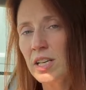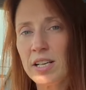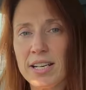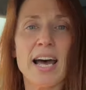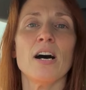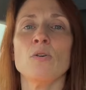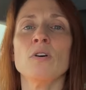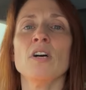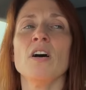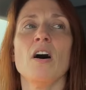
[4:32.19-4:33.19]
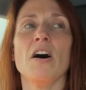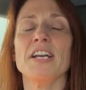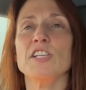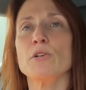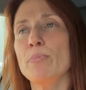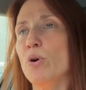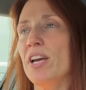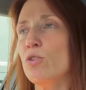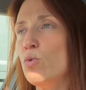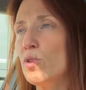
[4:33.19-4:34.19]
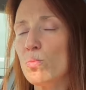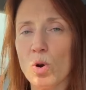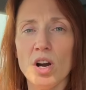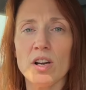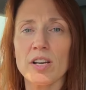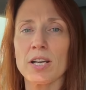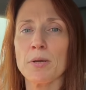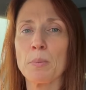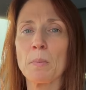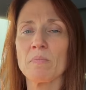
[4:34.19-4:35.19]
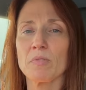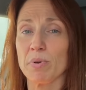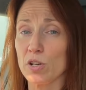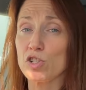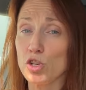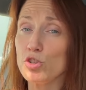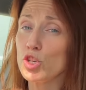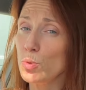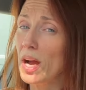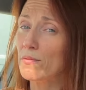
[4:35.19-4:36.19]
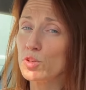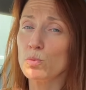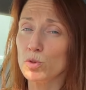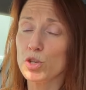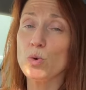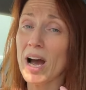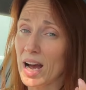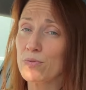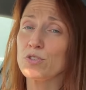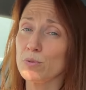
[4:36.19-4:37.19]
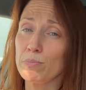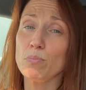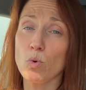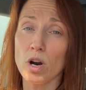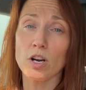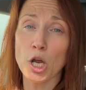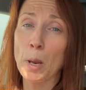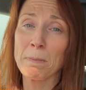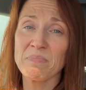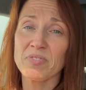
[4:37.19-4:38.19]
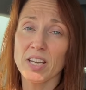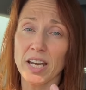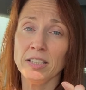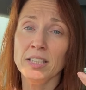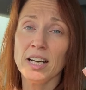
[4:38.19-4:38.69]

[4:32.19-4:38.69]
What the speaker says: Now I need to put in all the work, because you have to work, okay?